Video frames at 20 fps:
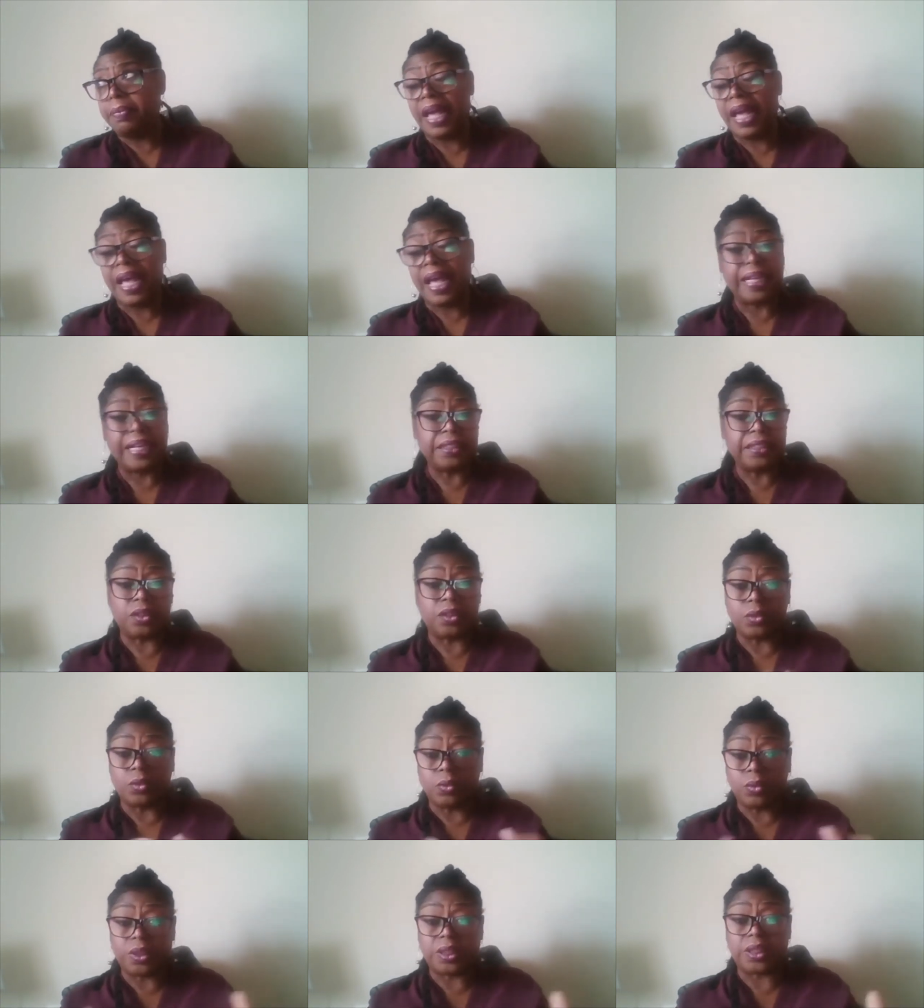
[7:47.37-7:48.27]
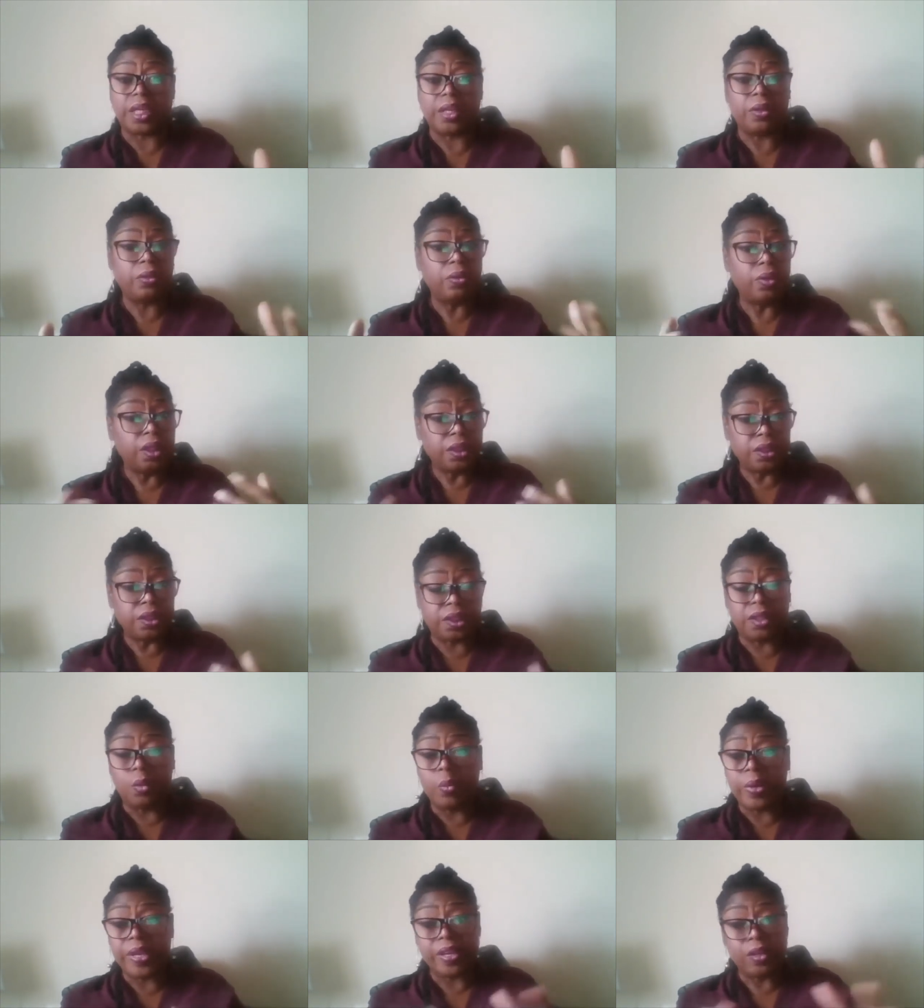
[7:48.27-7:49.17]
and also so
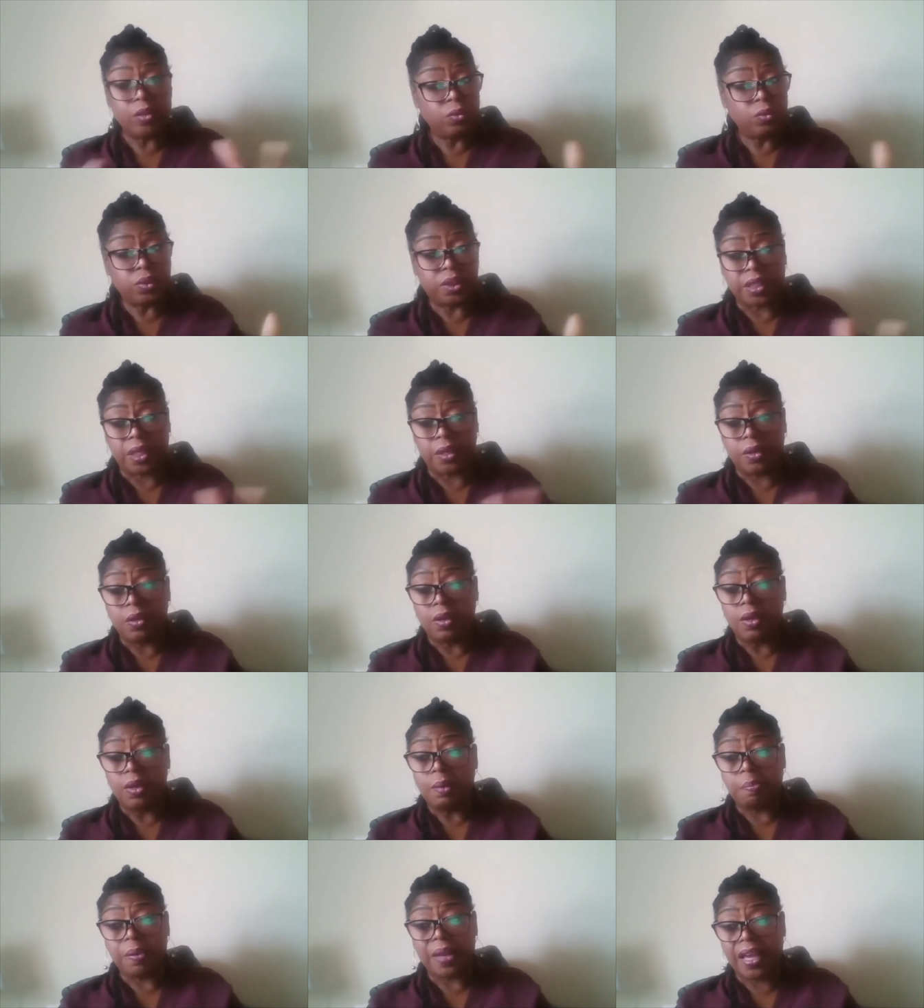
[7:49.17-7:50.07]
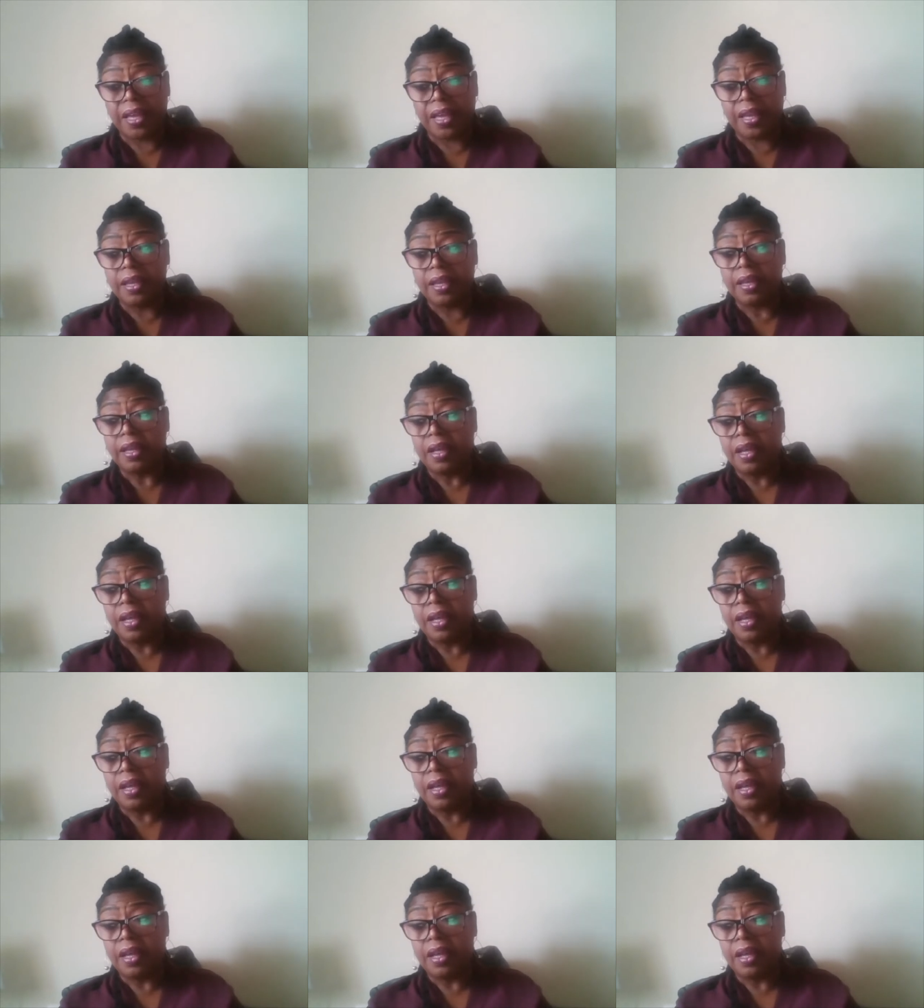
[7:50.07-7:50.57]
that we can also pay